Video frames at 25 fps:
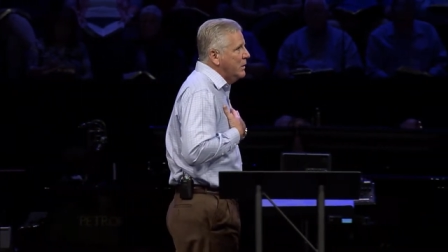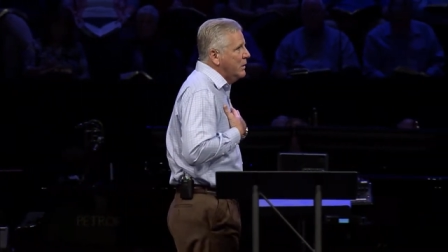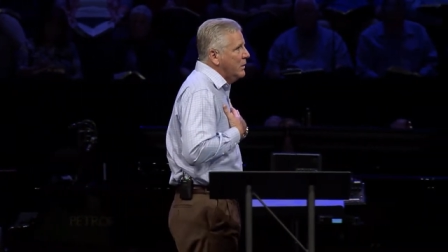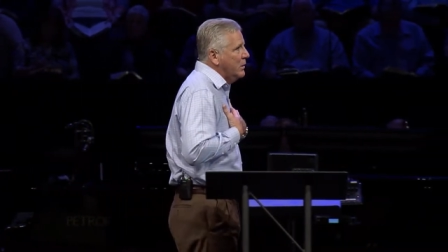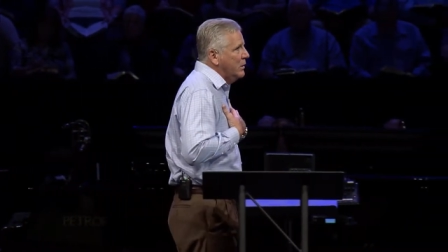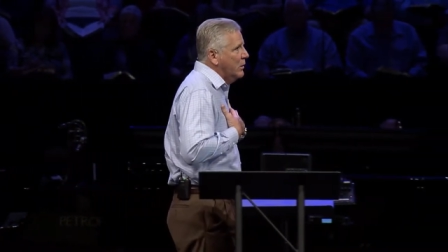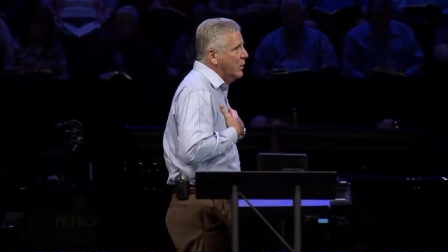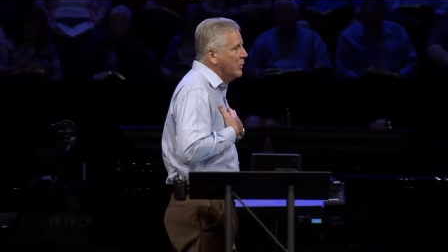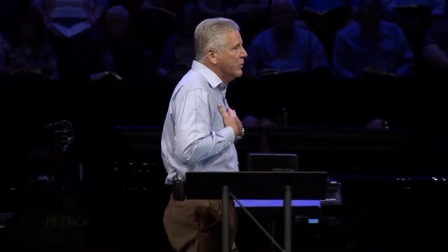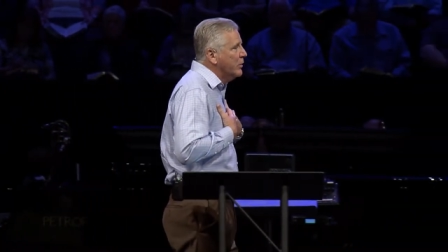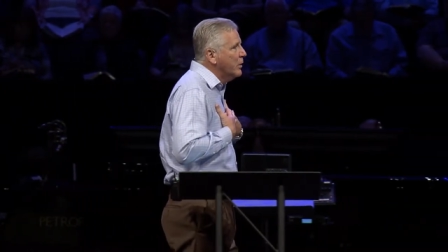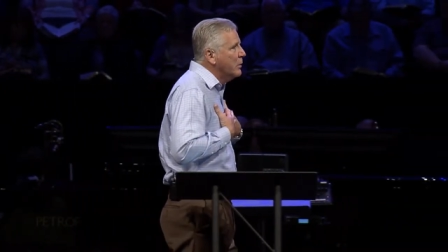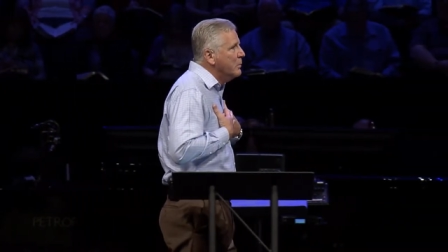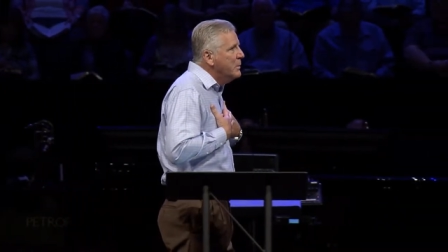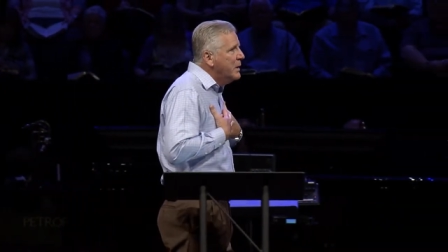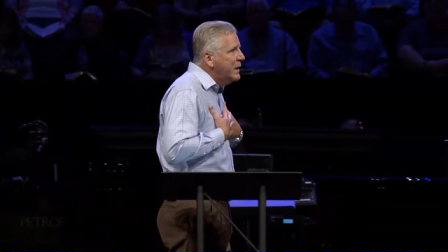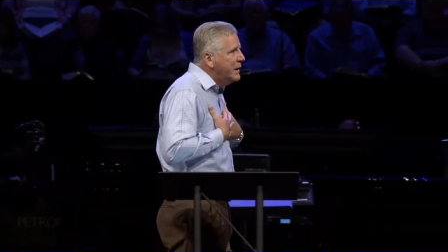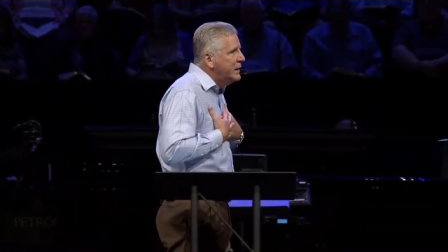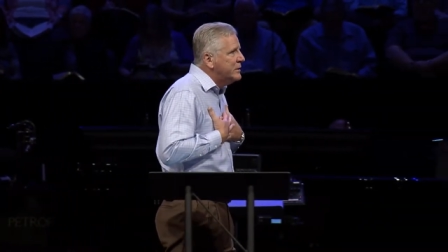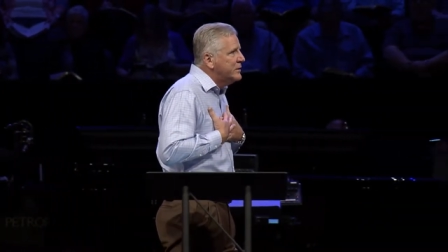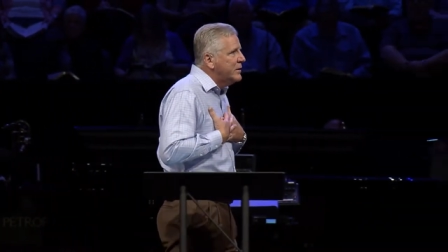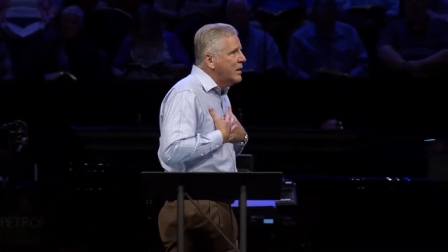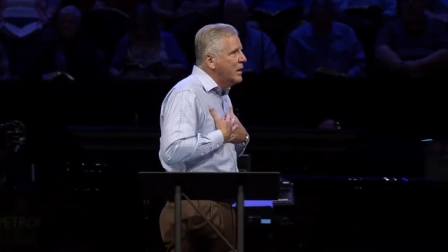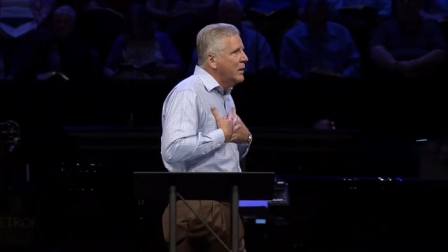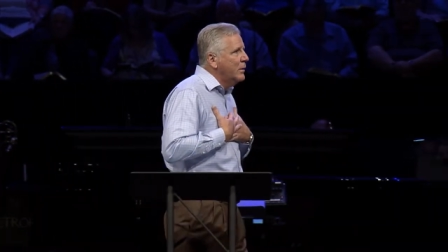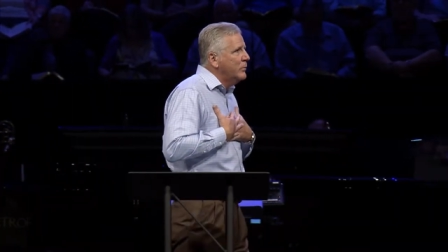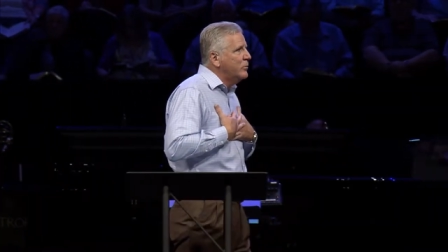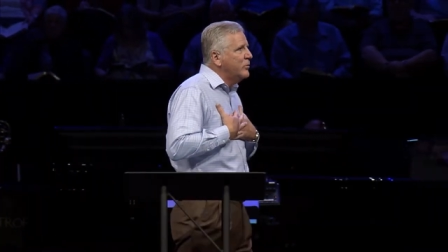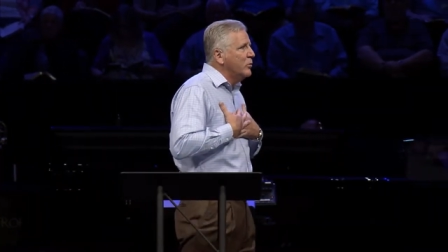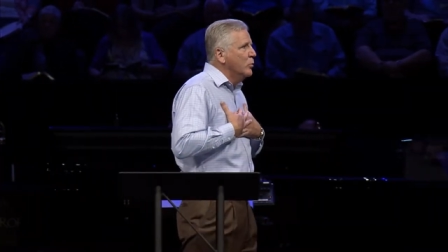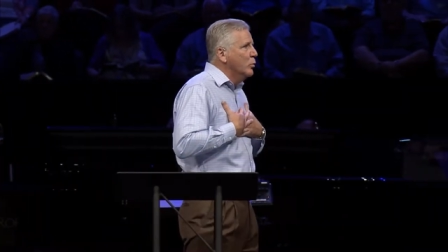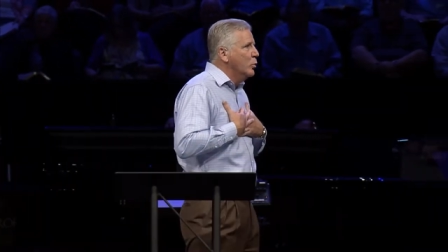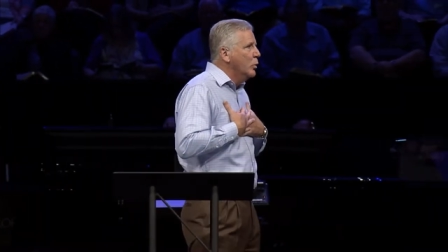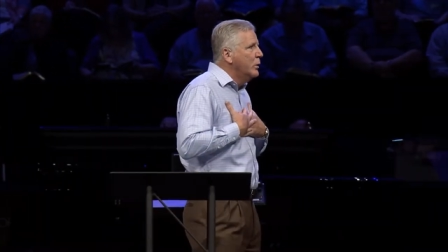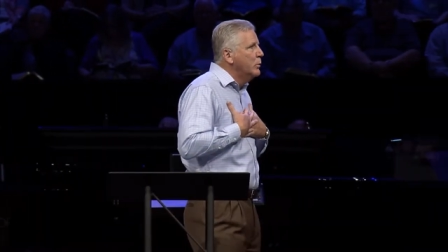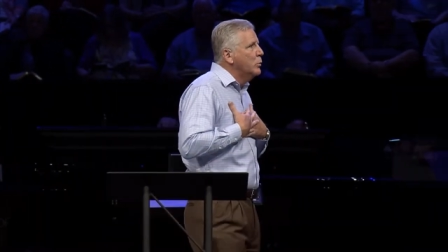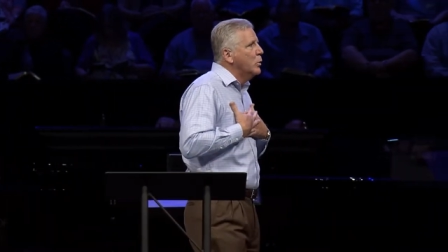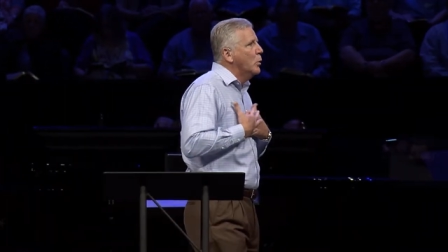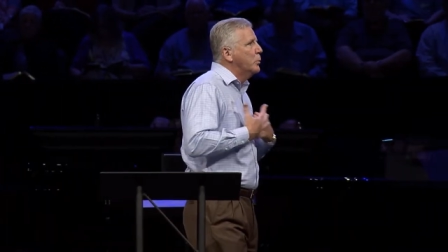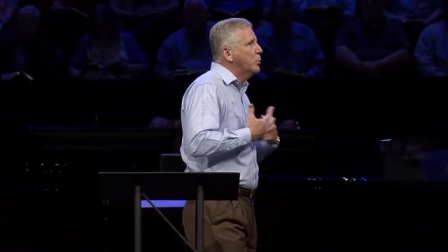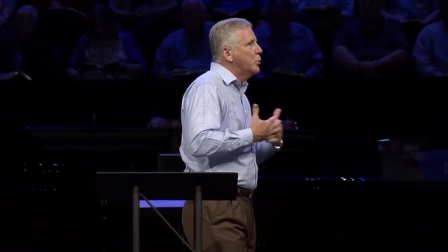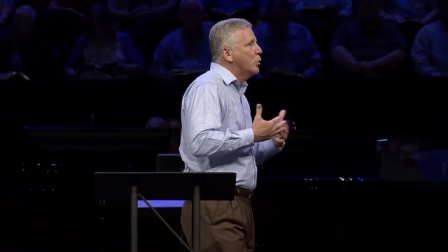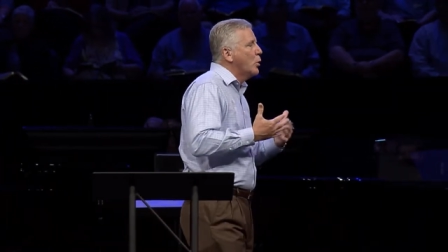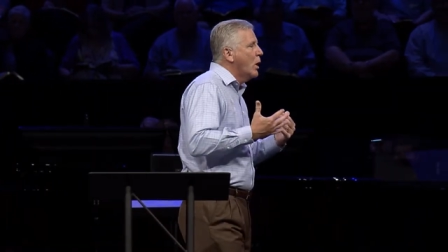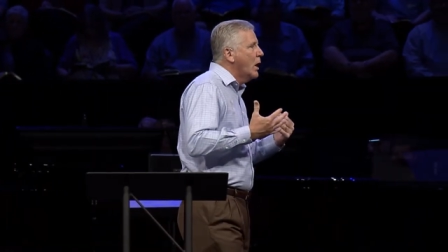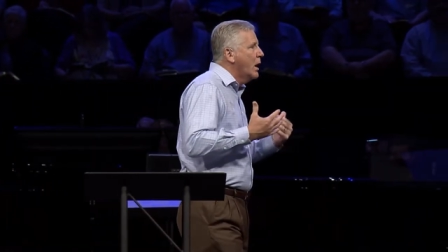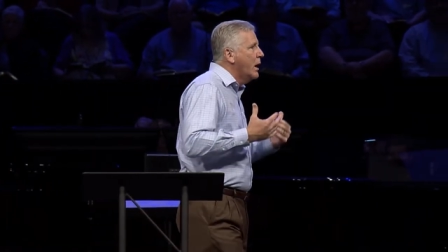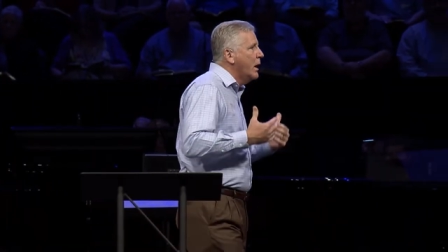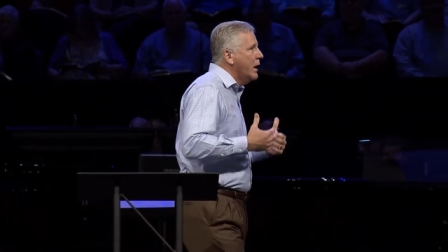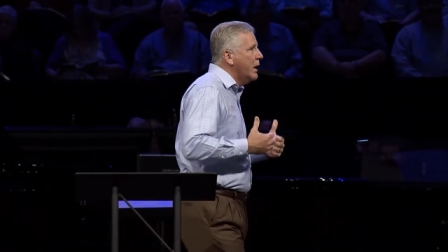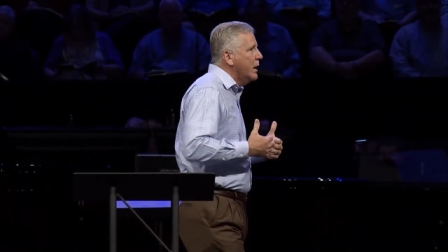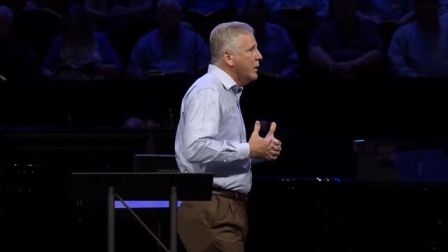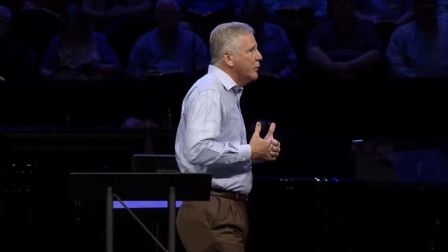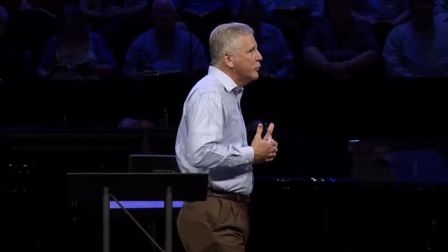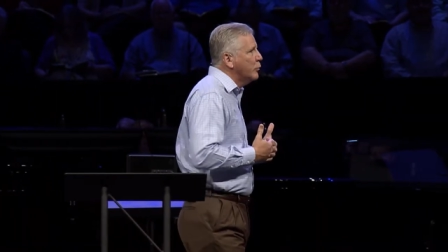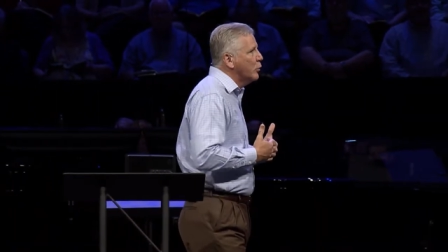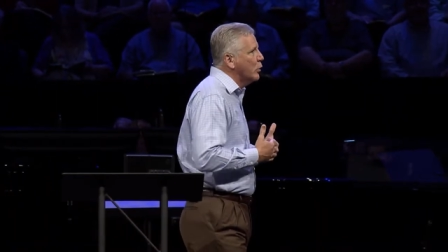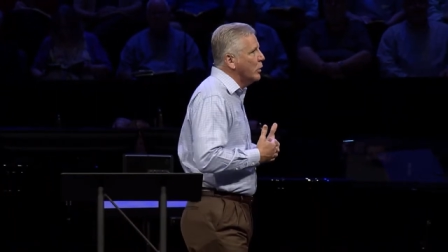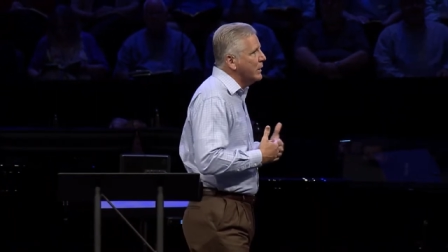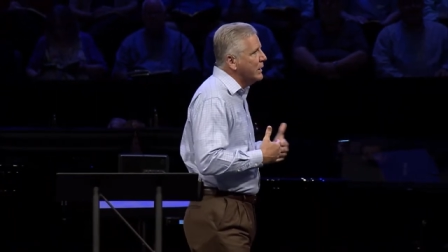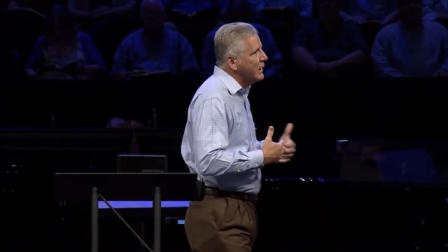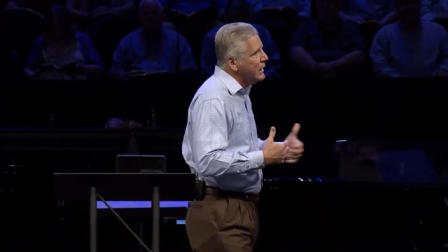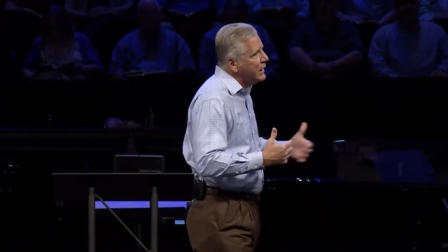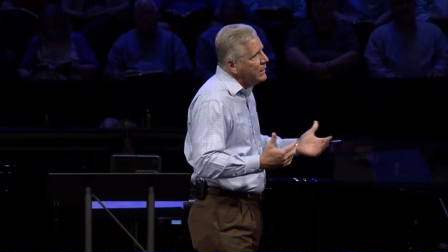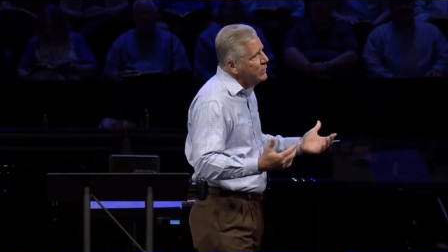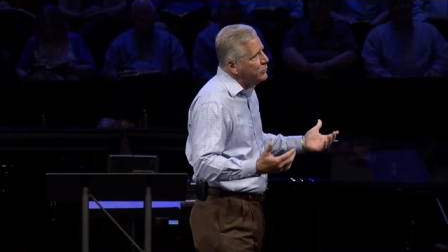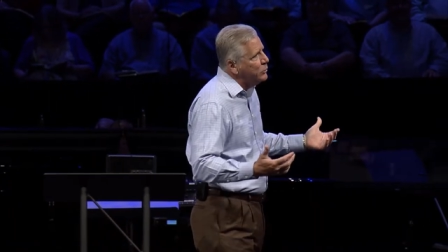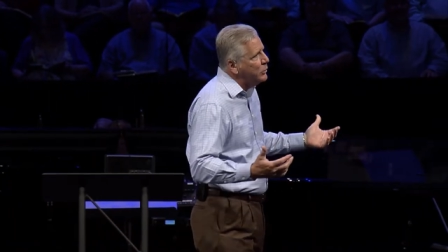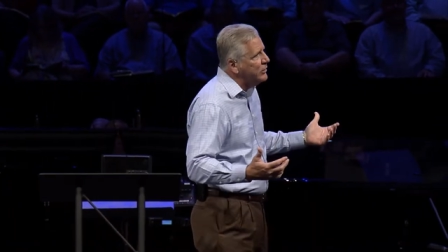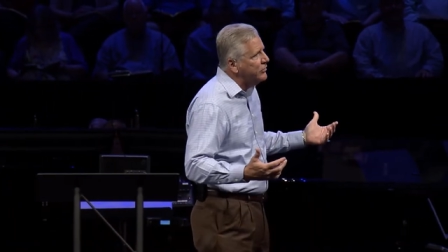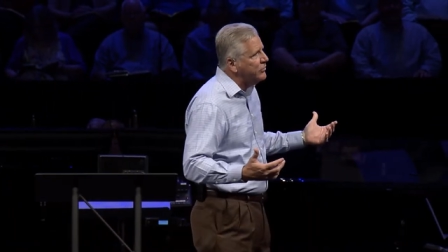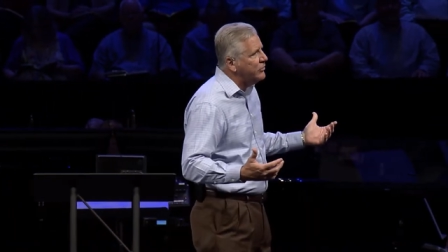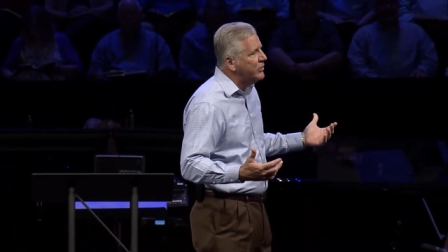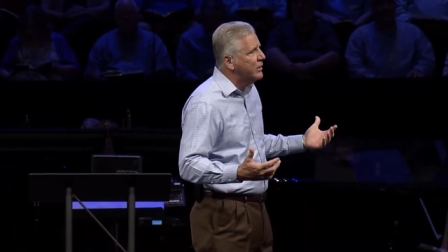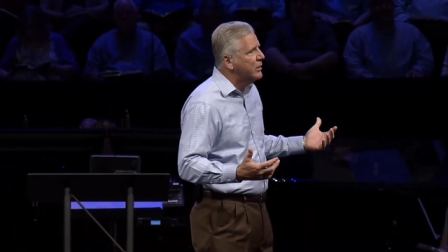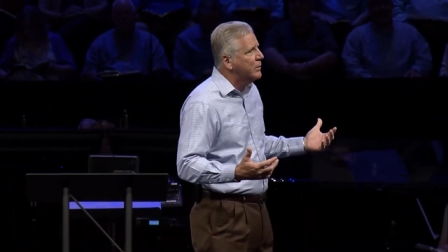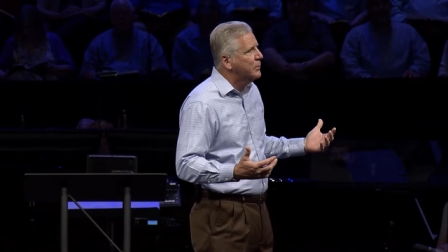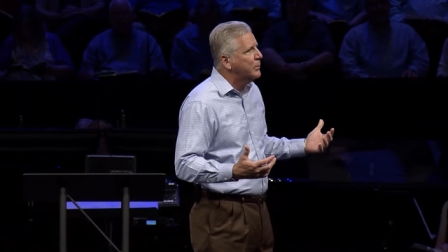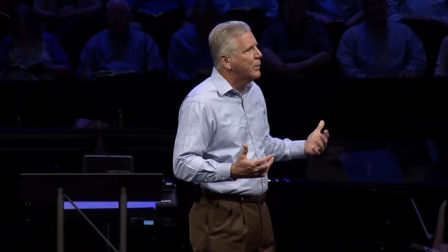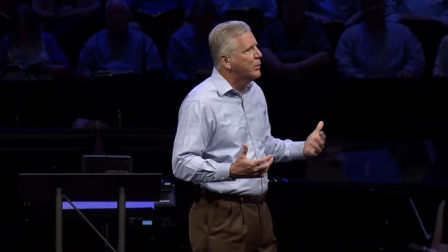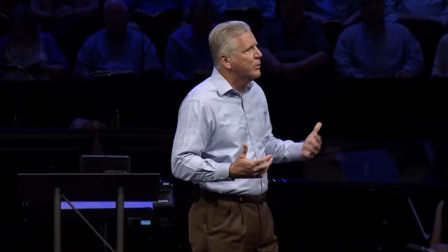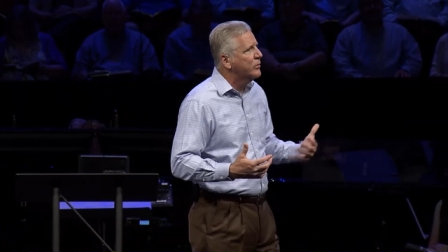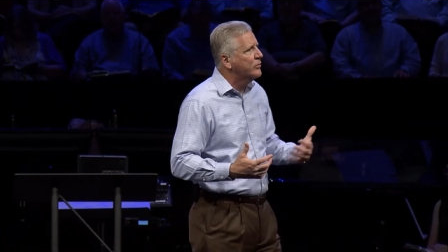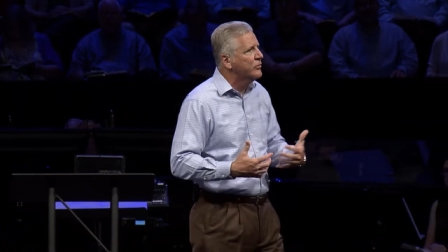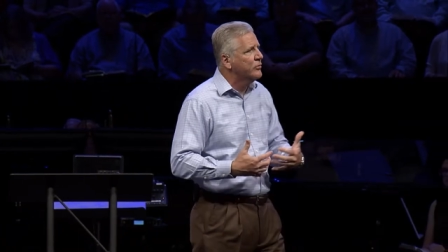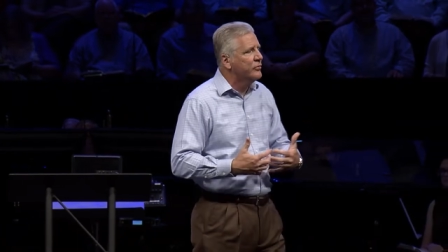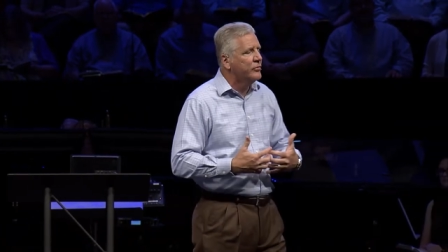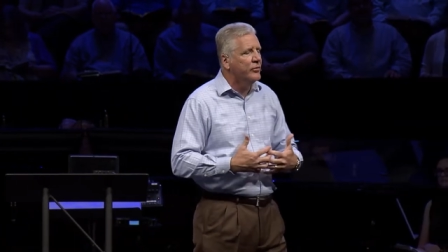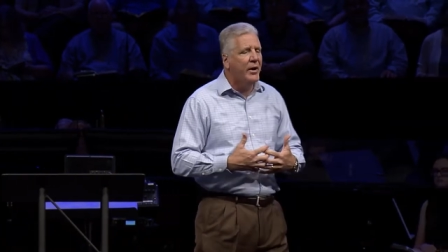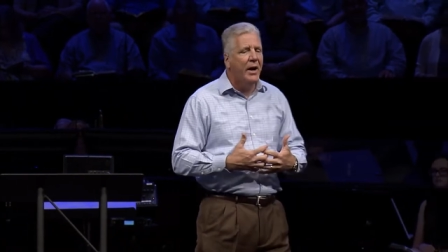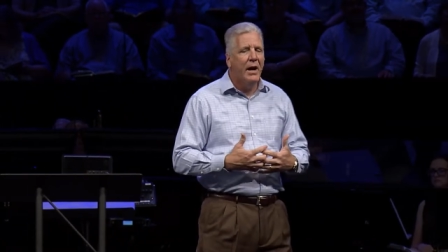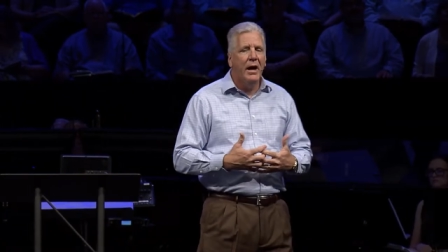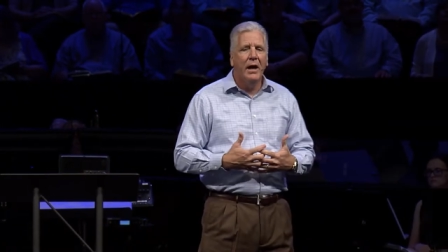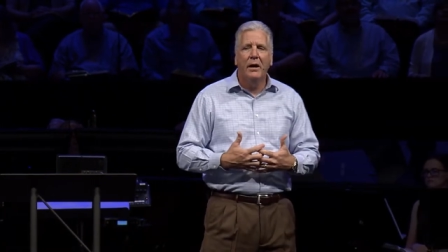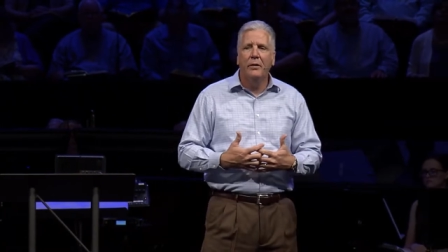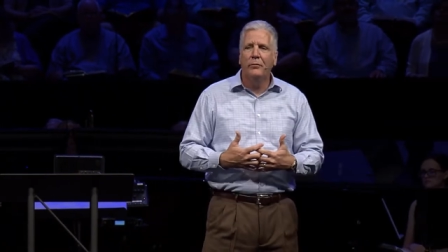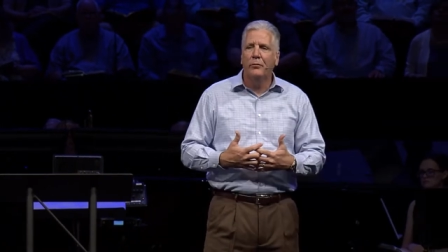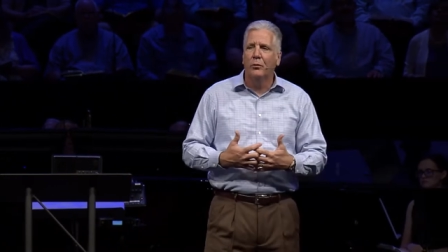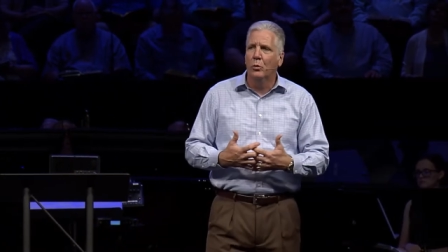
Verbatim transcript: You know, there are many times that we will pray for a need we see in a person's life,